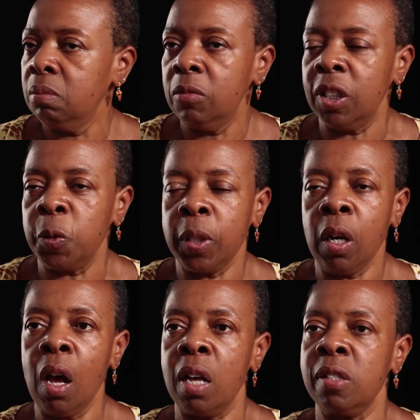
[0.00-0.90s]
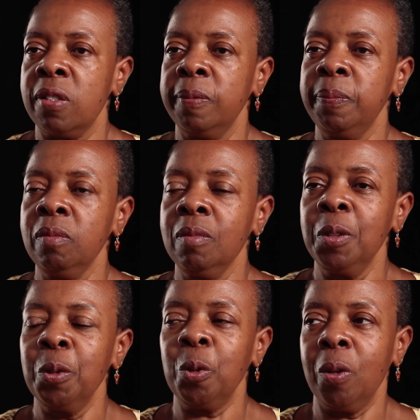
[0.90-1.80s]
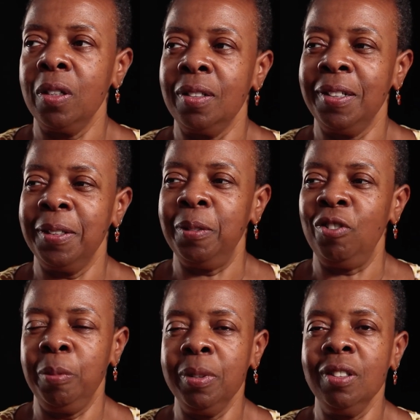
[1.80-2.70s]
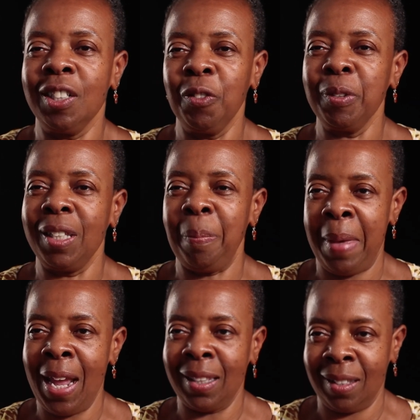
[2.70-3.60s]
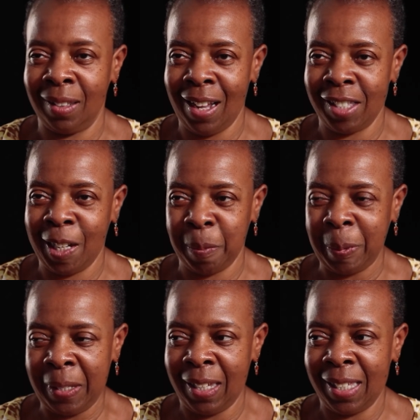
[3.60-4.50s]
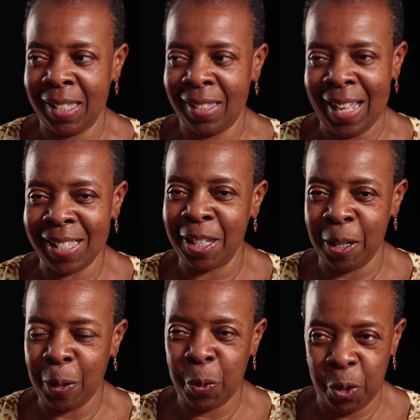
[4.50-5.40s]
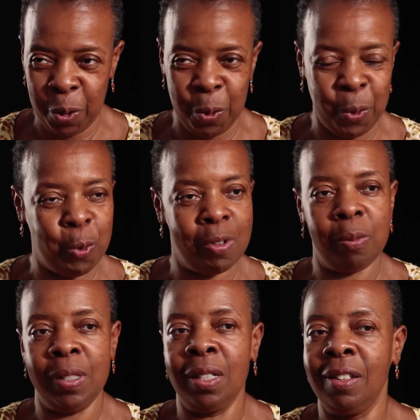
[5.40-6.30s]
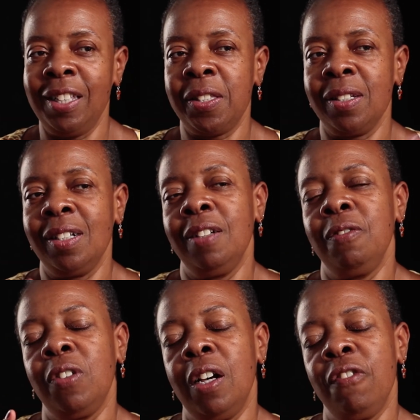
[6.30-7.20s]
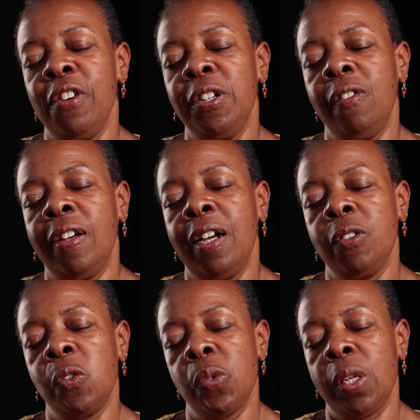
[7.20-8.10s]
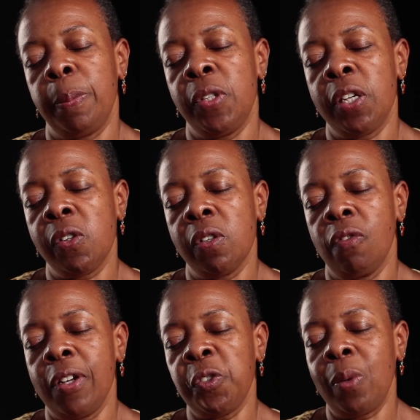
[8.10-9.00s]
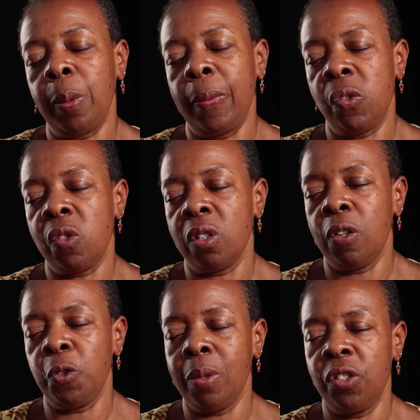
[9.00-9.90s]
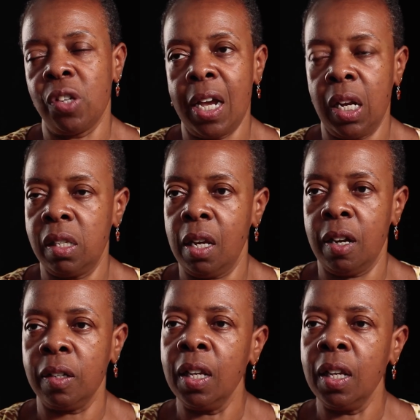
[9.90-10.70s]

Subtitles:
just because. Or, you know, you've been looking really bad the last couple of days. Let's go to, when we go to this, a friend of ours, it was a particular restaurant we used to go to in Chinatown,